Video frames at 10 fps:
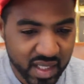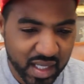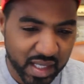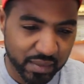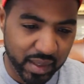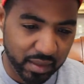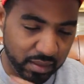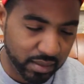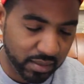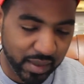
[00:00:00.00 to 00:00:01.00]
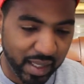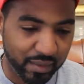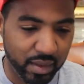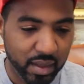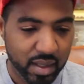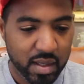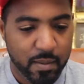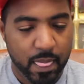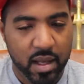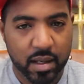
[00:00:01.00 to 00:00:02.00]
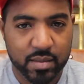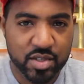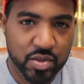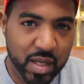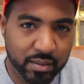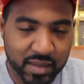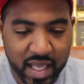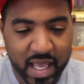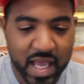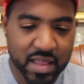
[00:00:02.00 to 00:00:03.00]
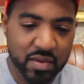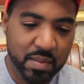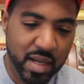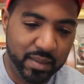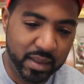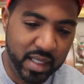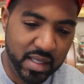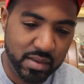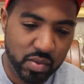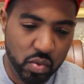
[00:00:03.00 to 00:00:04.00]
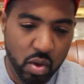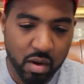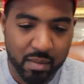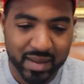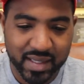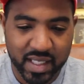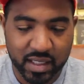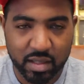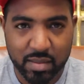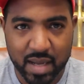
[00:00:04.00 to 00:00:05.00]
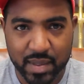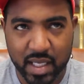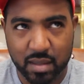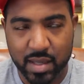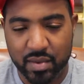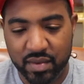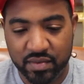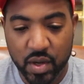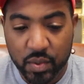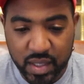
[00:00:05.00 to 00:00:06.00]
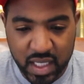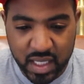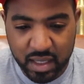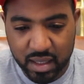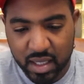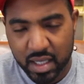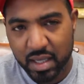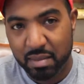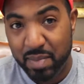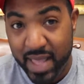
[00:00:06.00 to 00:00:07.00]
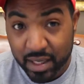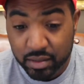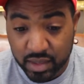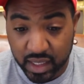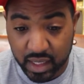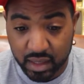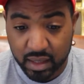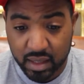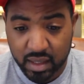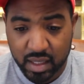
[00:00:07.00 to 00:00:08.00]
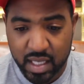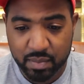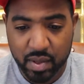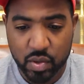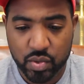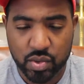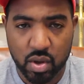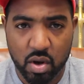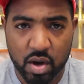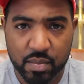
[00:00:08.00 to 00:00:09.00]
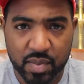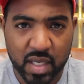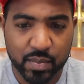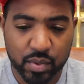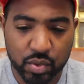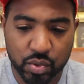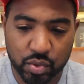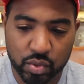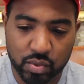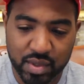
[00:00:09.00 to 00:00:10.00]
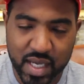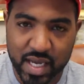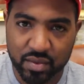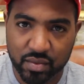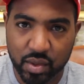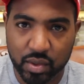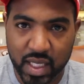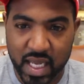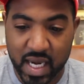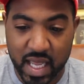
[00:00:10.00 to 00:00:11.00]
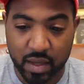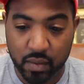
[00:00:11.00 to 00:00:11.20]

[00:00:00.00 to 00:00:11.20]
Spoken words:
Anyway, whatever. Here comes Trump and the Republicans, who all but killed Obamacare by revoking the penalty imposed on people who were not enrolled in a